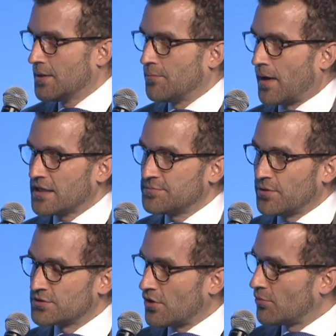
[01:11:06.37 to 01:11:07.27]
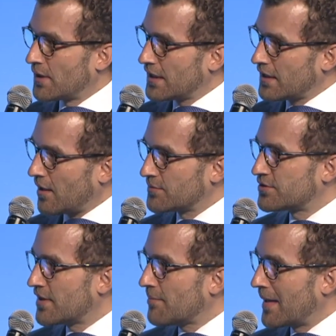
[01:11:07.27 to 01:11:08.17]
My experience on when it comes
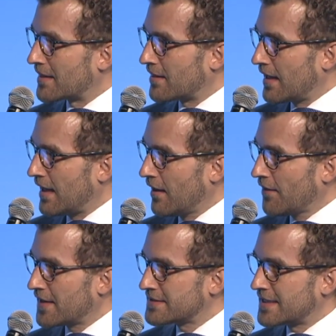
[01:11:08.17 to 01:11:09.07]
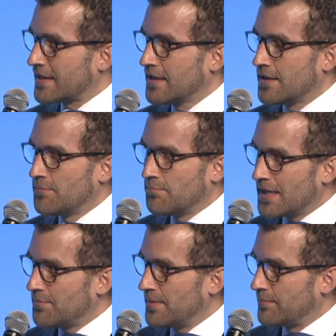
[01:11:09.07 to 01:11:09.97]
to the mental health is that
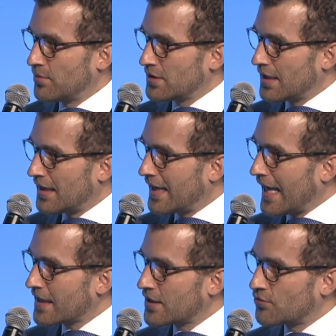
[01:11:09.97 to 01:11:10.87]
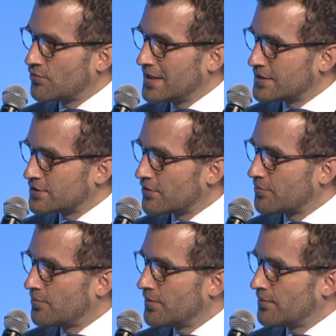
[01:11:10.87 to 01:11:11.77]
many people lack really sort of
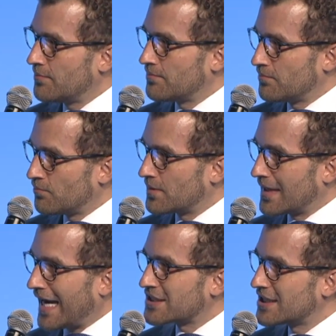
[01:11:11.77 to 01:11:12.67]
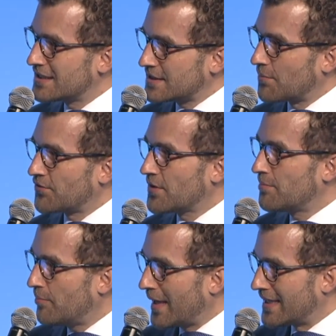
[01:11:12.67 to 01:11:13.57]
actually some of the
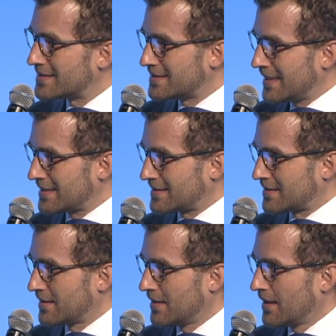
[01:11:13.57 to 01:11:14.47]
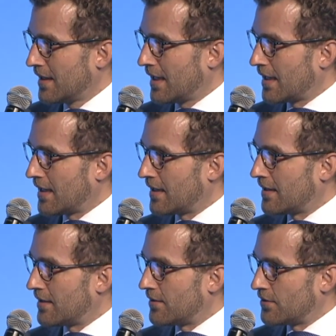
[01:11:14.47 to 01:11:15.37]
basics
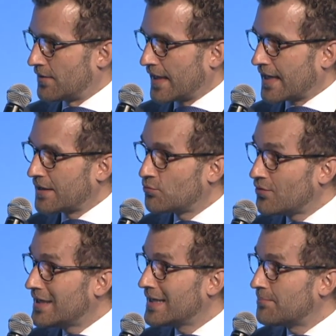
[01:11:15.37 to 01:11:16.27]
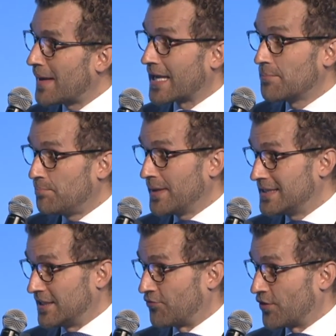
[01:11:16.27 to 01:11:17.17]
that can really make a big
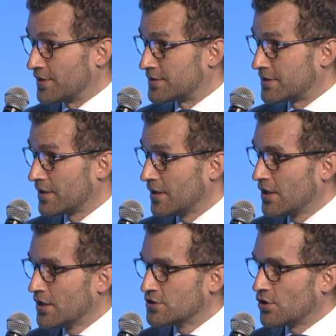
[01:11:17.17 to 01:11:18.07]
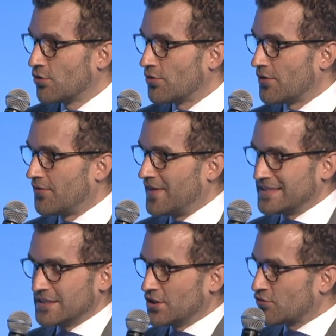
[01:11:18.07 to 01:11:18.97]
difference. So this
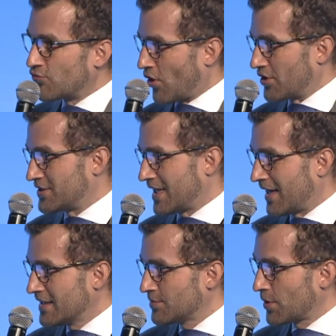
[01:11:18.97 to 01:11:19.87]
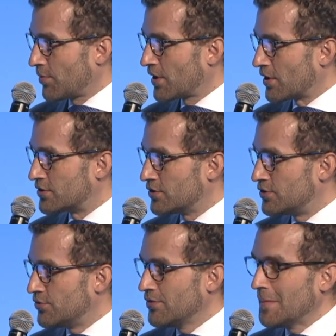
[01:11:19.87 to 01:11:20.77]
is not rocket science what we're going to
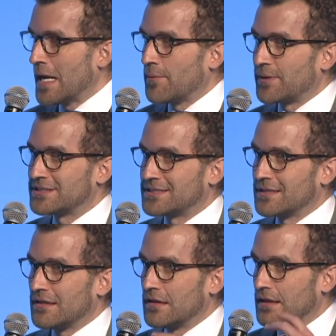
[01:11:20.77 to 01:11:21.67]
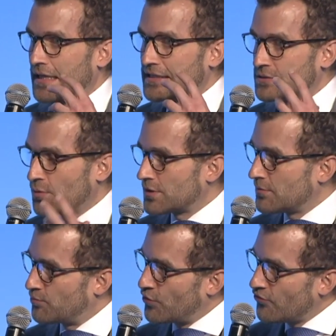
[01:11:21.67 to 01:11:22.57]
do, but still it's what
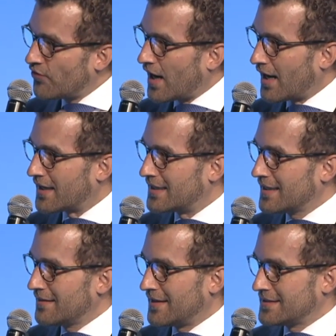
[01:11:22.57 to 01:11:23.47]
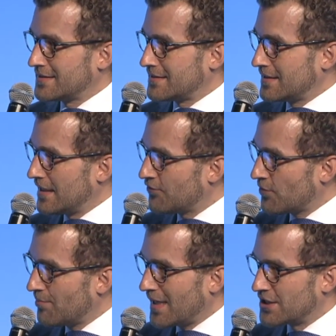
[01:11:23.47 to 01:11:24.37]
providing this
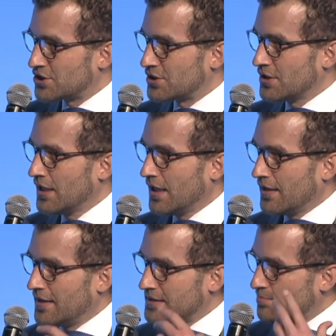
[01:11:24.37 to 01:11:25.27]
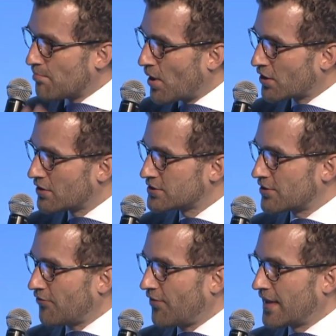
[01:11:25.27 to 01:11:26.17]
information, these models
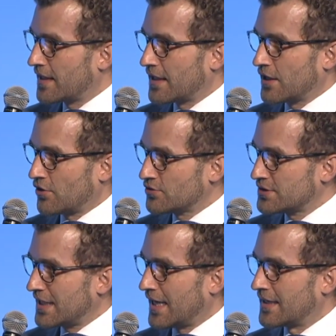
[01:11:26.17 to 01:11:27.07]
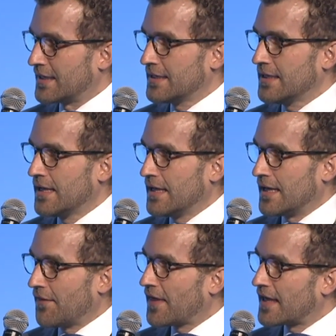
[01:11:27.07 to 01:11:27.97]
of thinking, understanding,
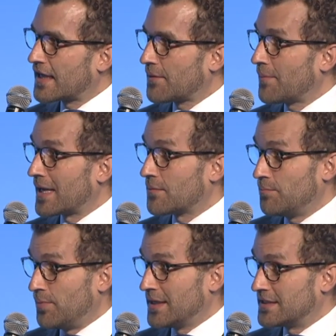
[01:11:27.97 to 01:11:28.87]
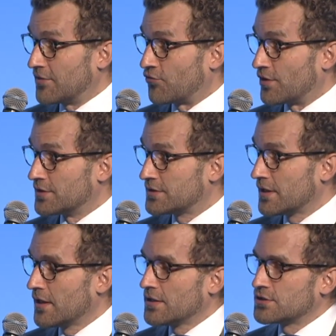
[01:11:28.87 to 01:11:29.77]
I think it can make a big difference.
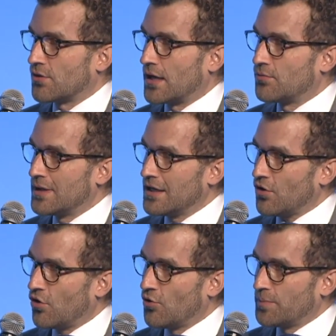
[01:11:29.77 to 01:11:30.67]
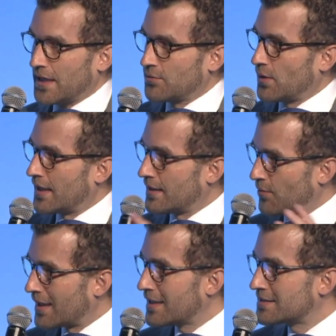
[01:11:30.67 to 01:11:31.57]
So I really hope that
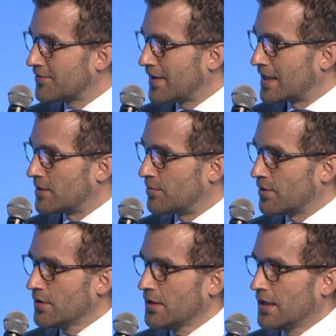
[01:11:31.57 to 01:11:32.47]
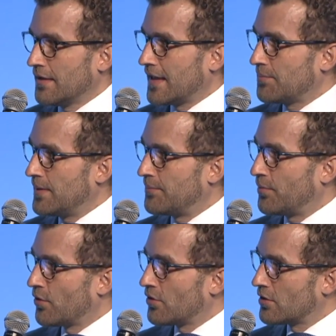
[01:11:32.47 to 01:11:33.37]
when it's available, that
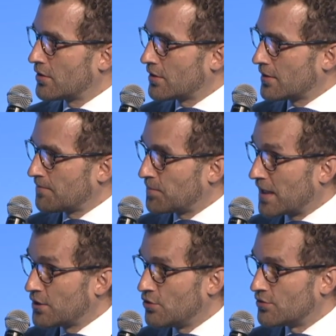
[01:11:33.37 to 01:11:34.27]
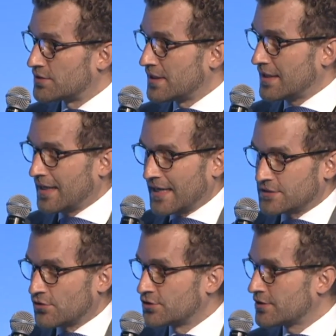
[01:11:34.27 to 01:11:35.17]
people can use it, and
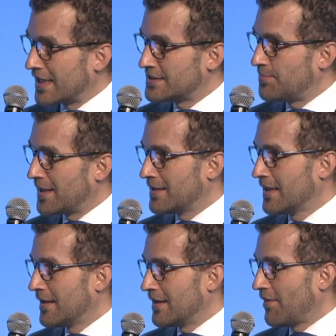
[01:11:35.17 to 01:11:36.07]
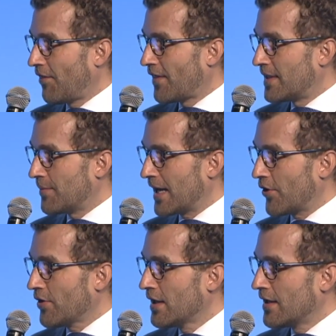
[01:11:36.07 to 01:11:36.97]
that's also it's been the theme
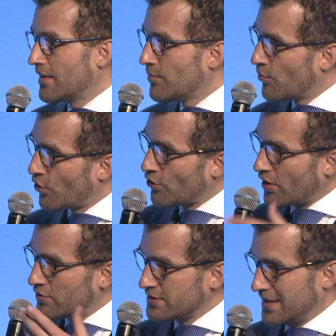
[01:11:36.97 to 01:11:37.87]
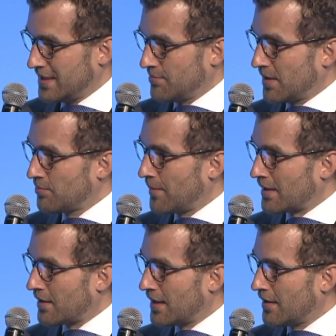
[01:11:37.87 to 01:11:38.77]
here. The more you understand about
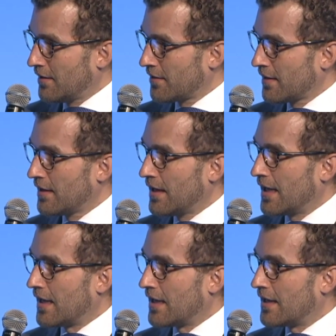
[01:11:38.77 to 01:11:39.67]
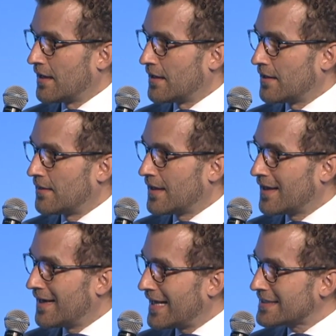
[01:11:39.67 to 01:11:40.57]
mental health, the
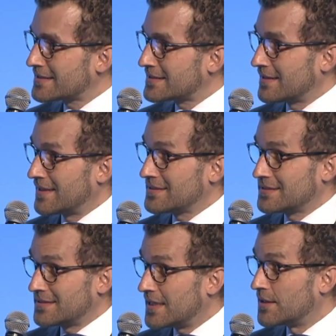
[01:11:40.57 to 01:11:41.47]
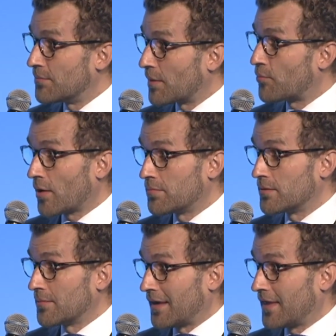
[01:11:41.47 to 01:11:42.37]
less the stigma
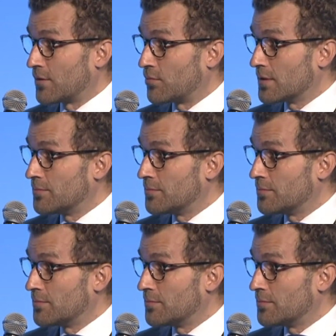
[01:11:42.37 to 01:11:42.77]
problem I think will